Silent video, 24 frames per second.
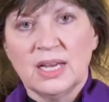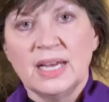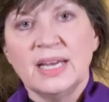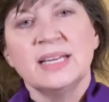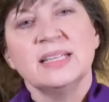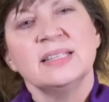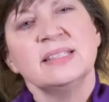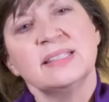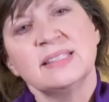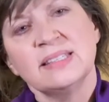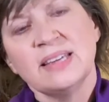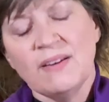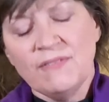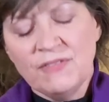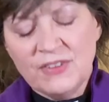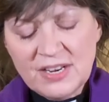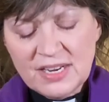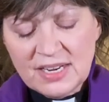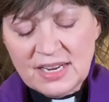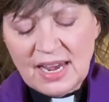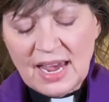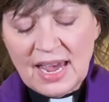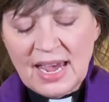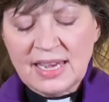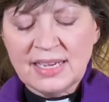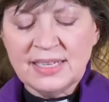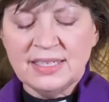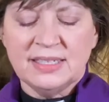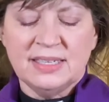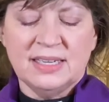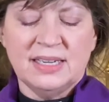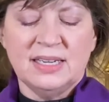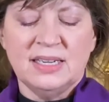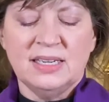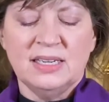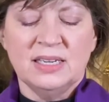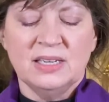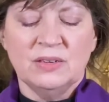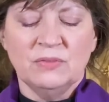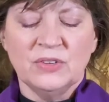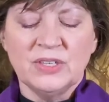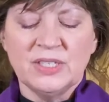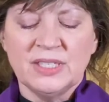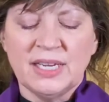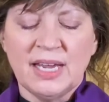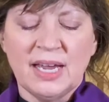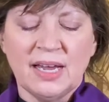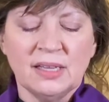In 70 AD, in
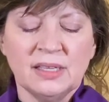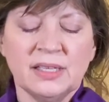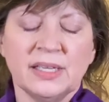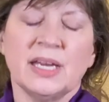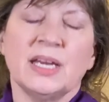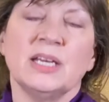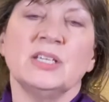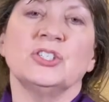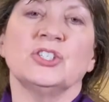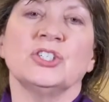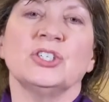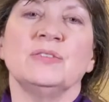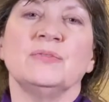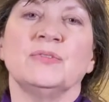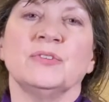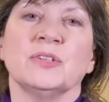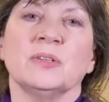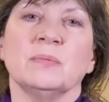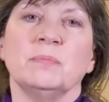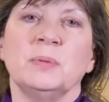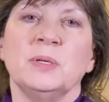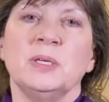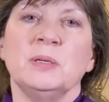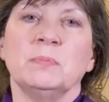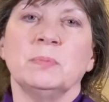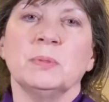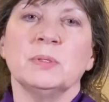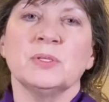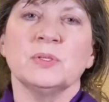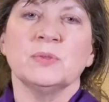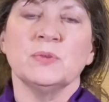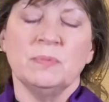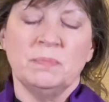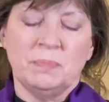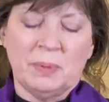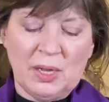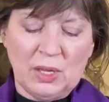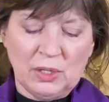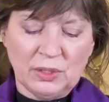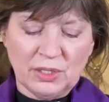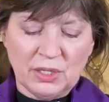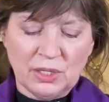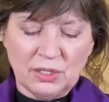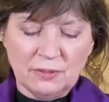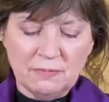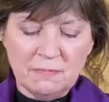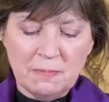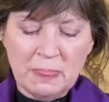retaliation for the people's
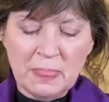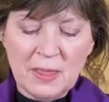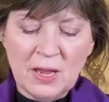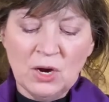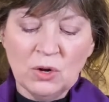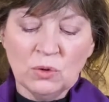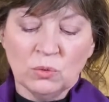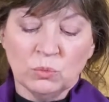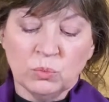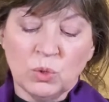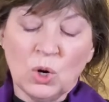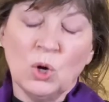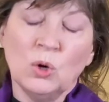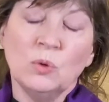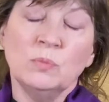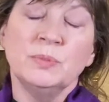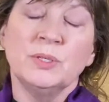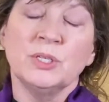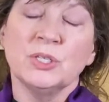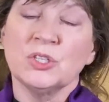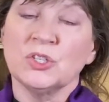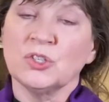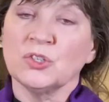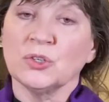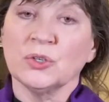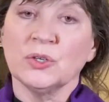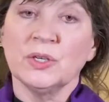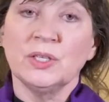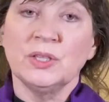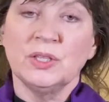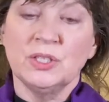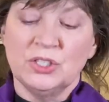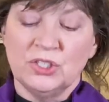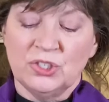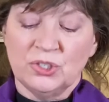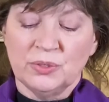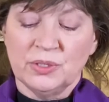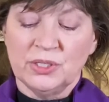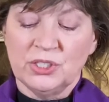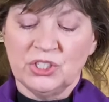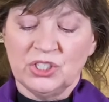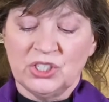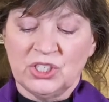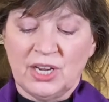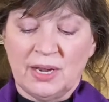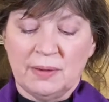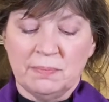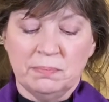rebellion, Rome destroyed the
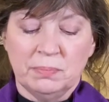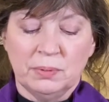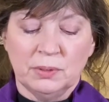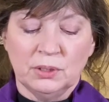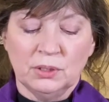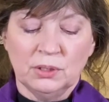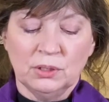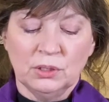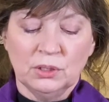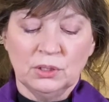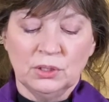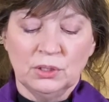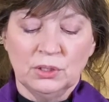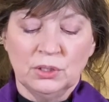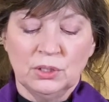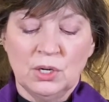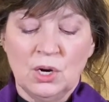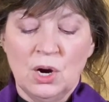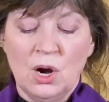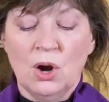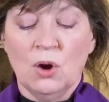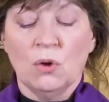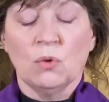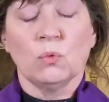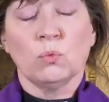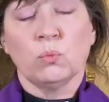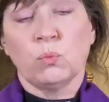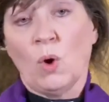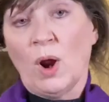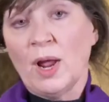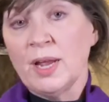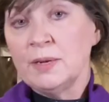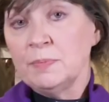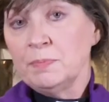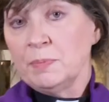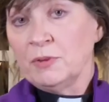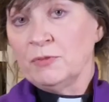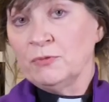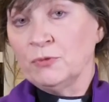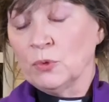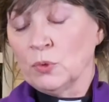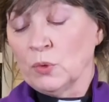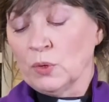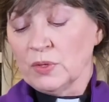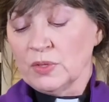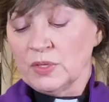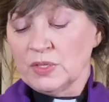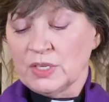Jewish temple. Right
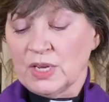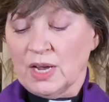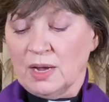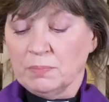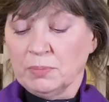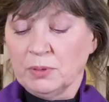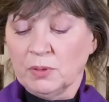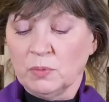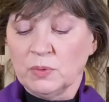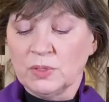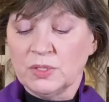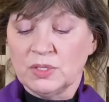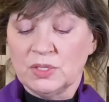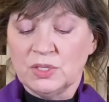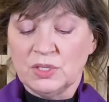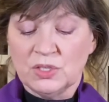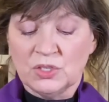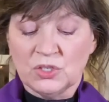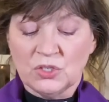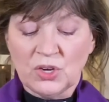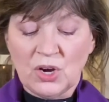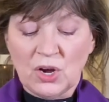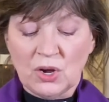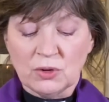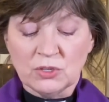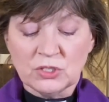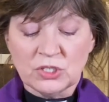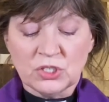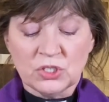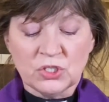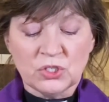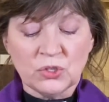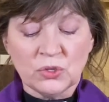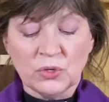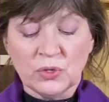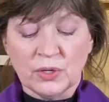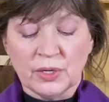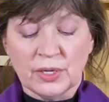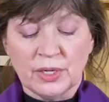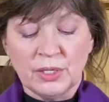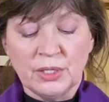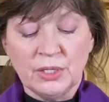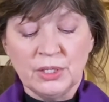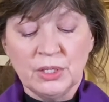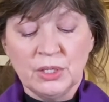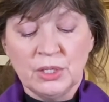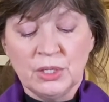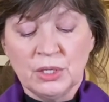before the temple was
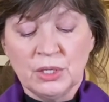destroyed,